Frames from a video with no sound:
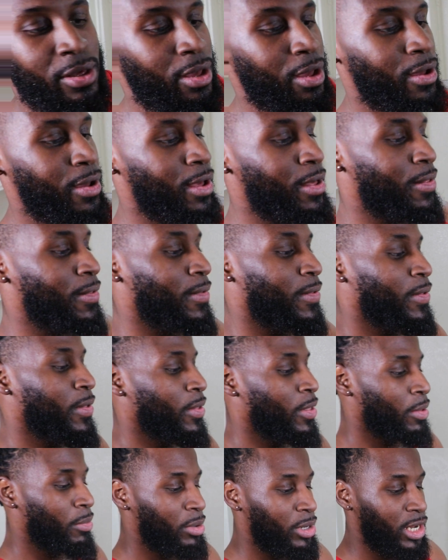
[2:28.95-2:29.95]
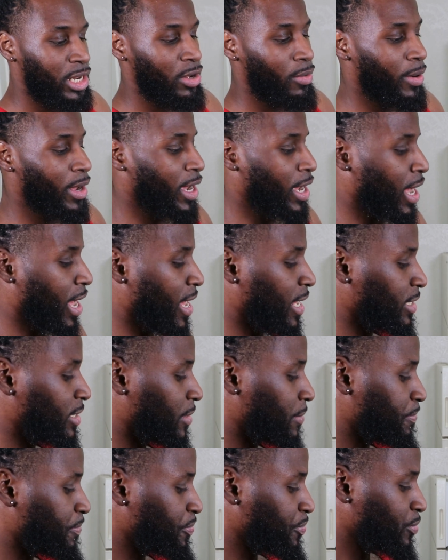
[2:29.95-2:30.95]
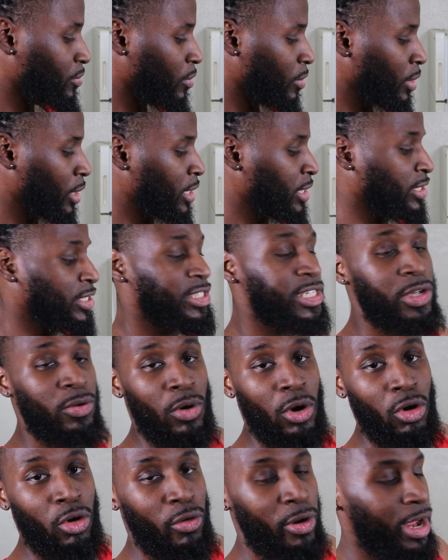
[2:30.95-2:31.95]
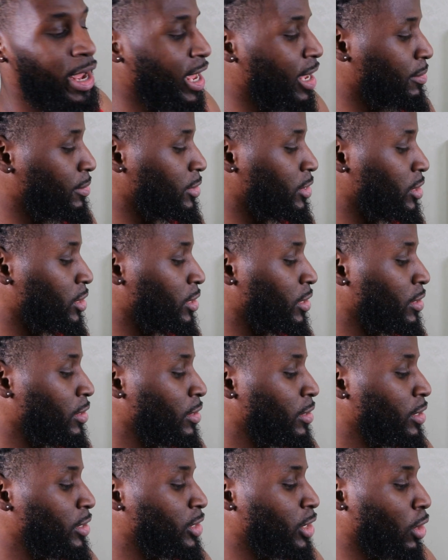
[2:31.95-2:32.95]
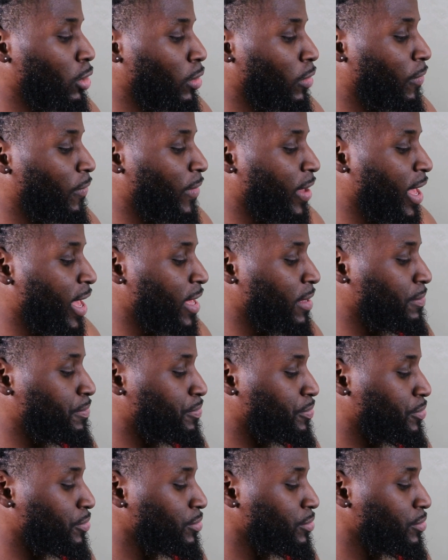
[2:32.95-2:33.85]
Alright. But anyway, guys, 0 grams total fat,